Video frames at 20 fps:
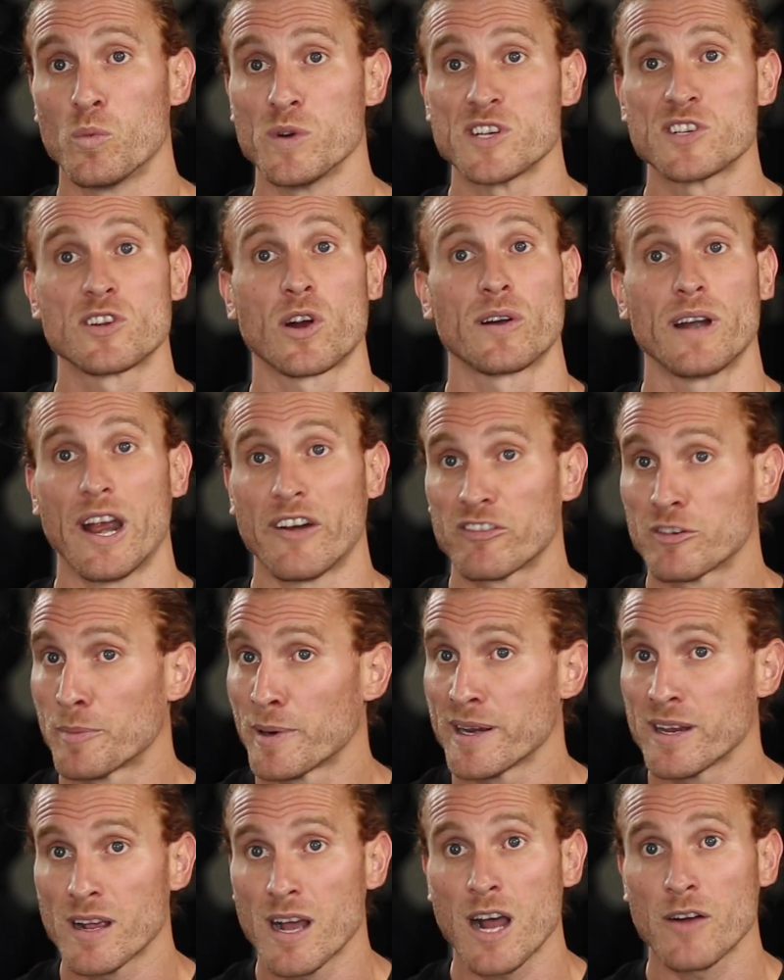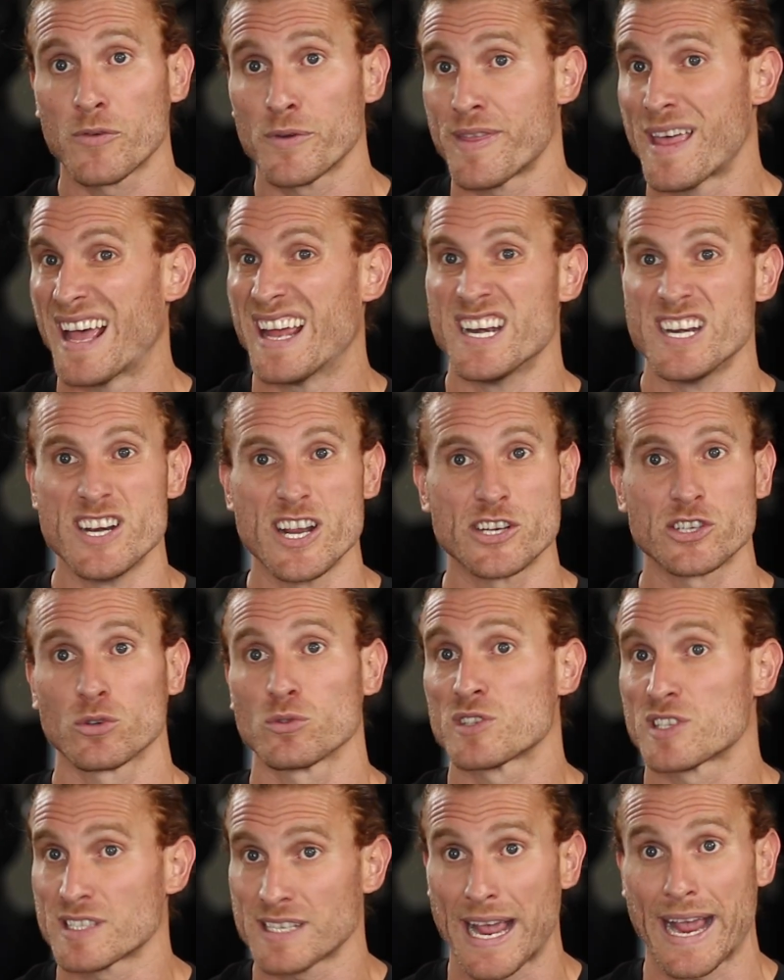we start everybody off with that initial
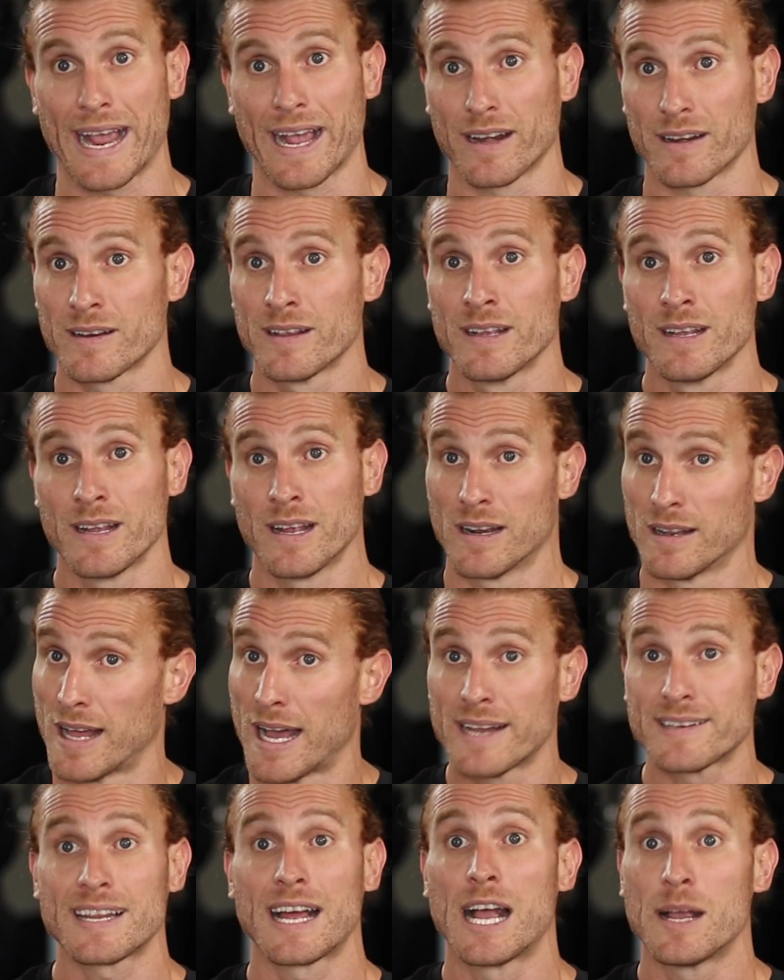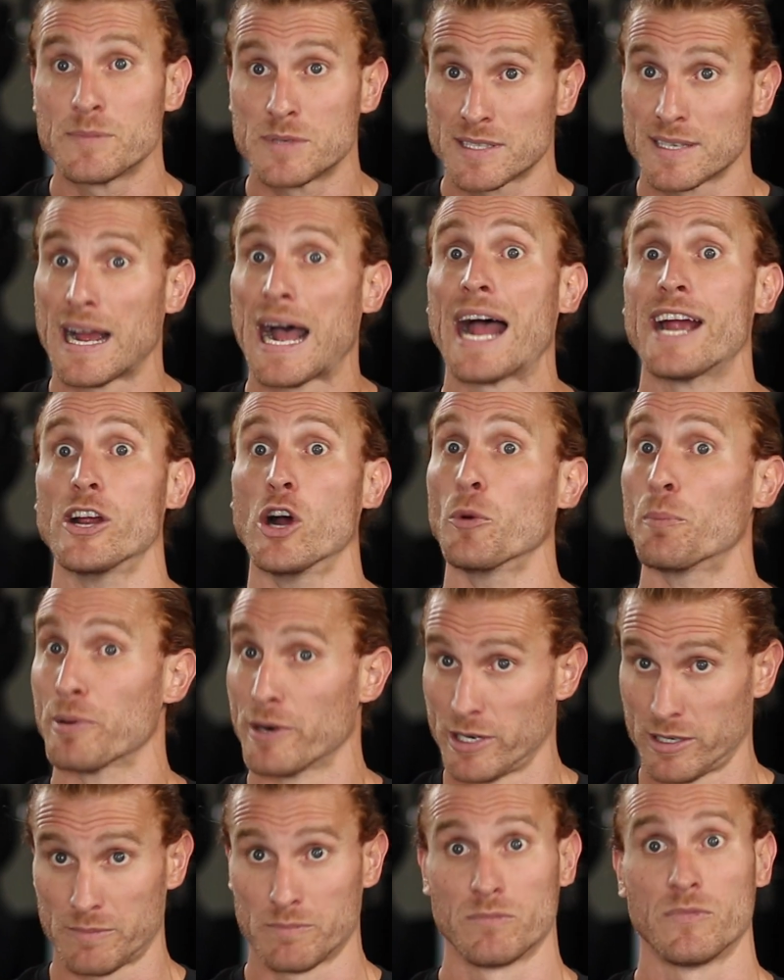scan, and a lot of times it's an
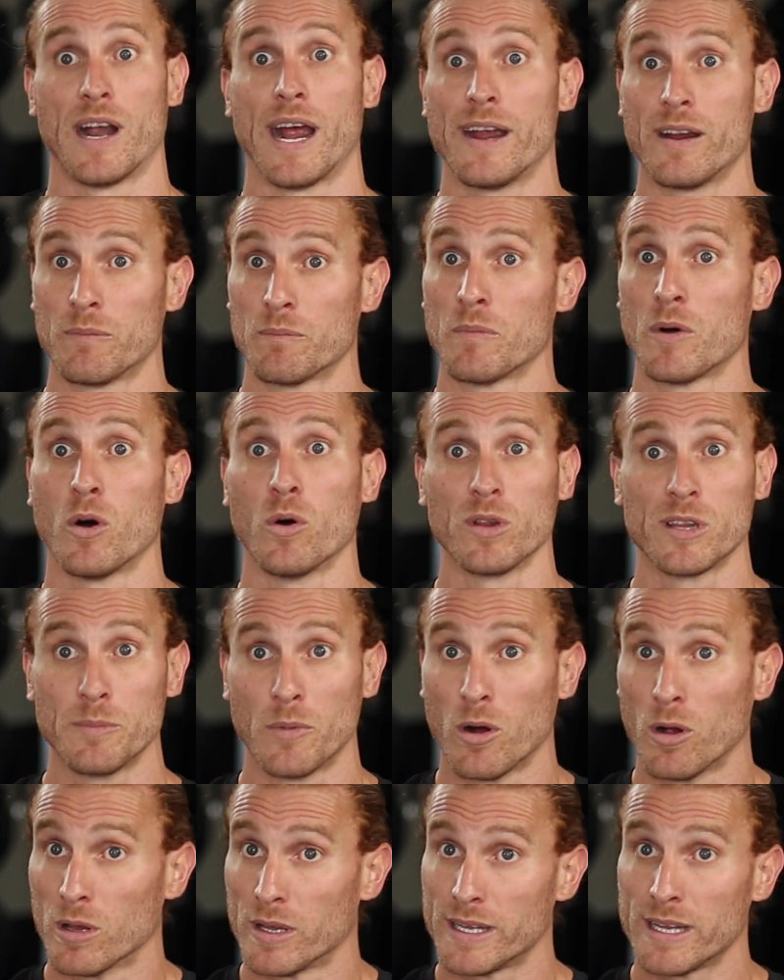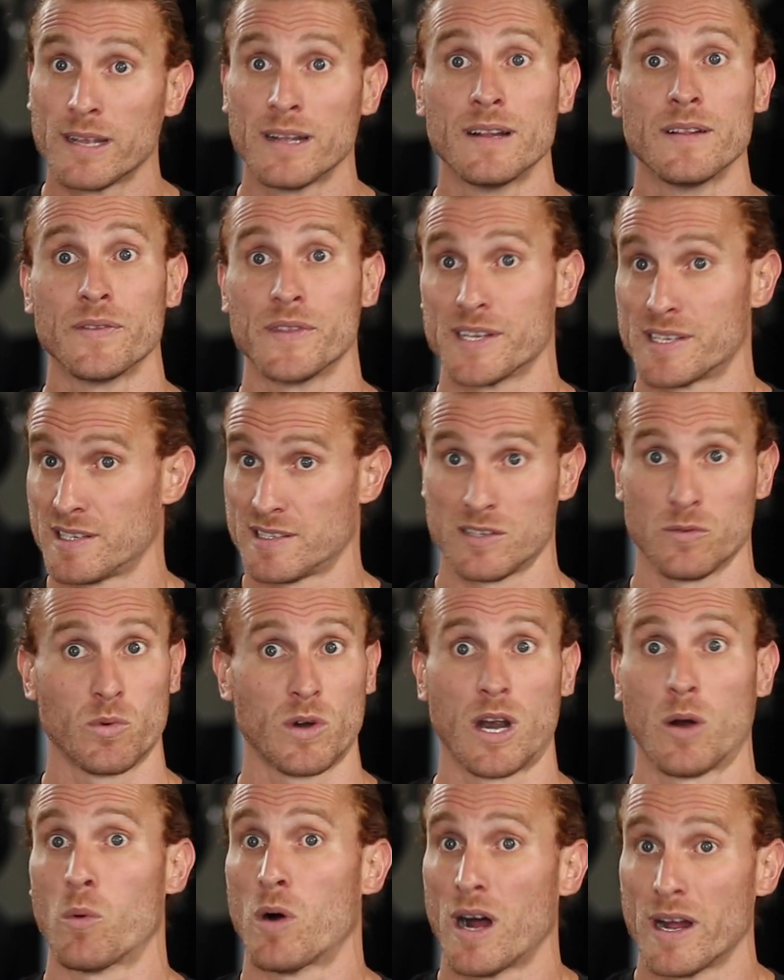eye-opener, right? Holy moly, this isn't where
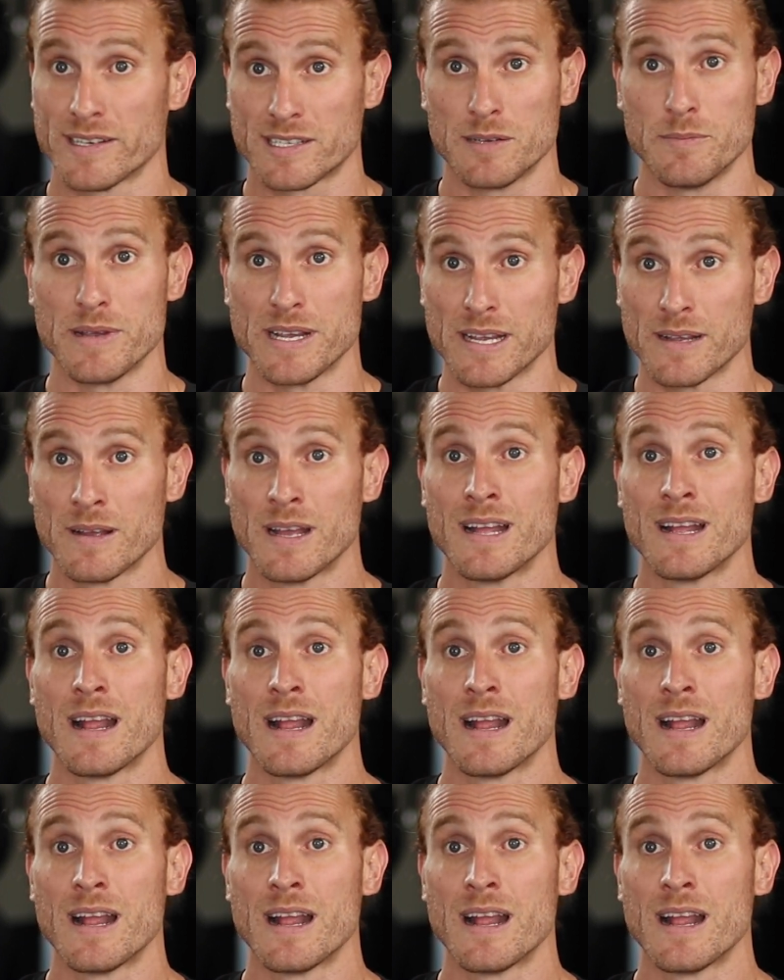I want it to be.